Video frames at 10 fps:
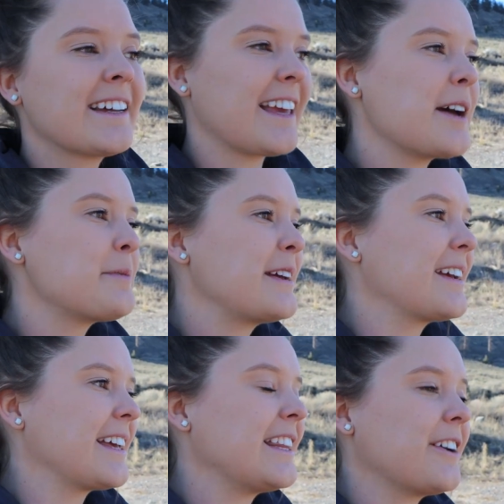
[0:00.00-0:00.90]

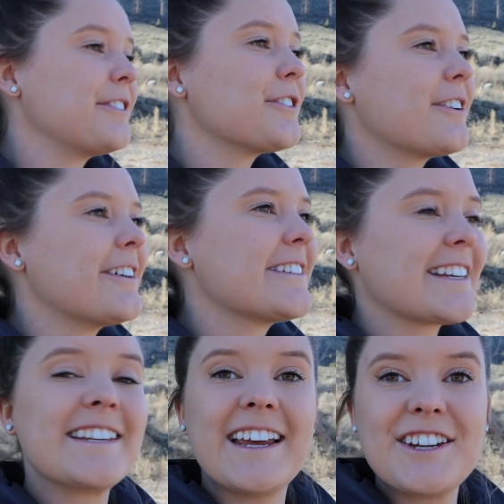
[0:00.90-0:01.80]
camping in the outdoors,
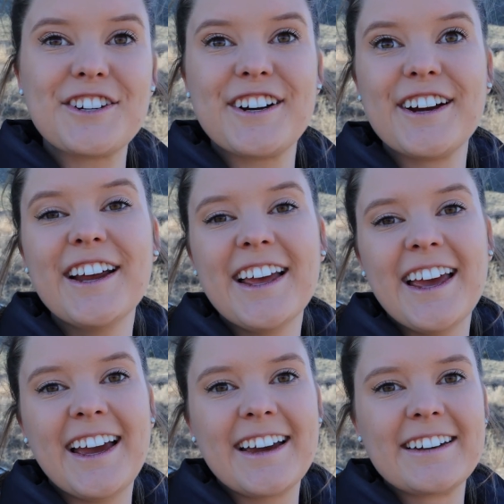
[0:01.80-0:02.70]
in nature,
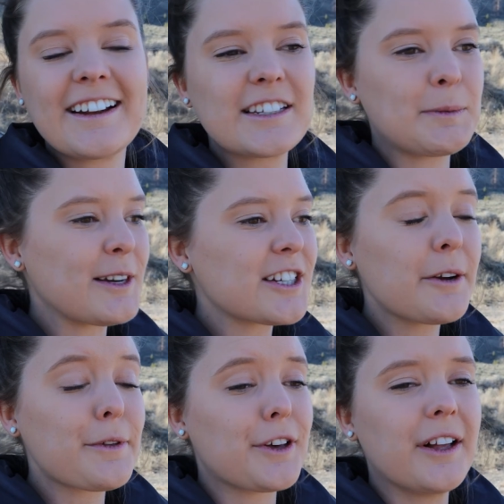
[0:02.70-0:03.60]
and especially
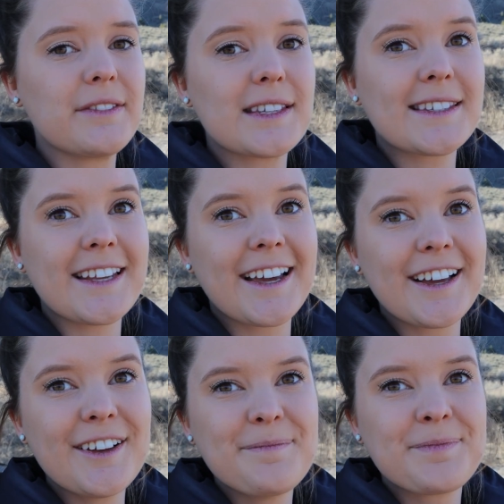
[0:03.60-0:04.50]
with all of this
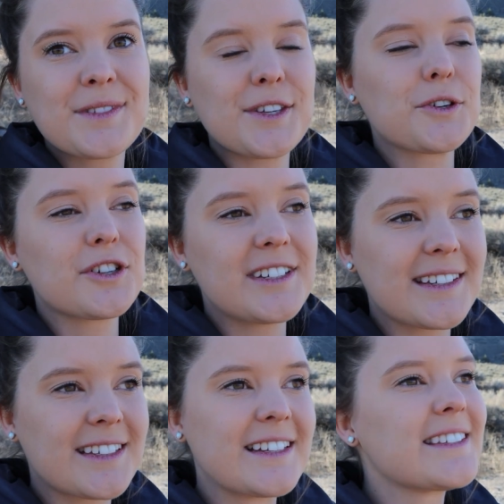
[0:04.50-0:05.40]
like social
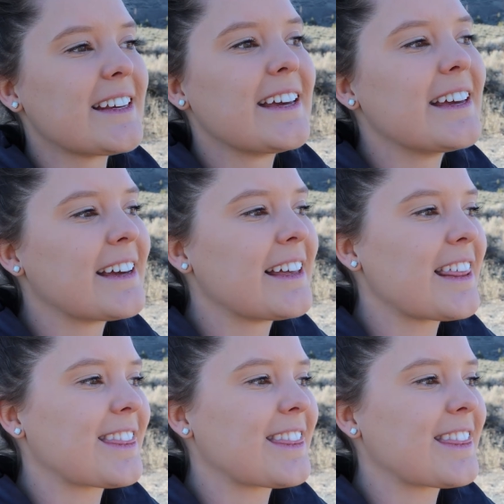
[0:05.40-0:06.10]
distancing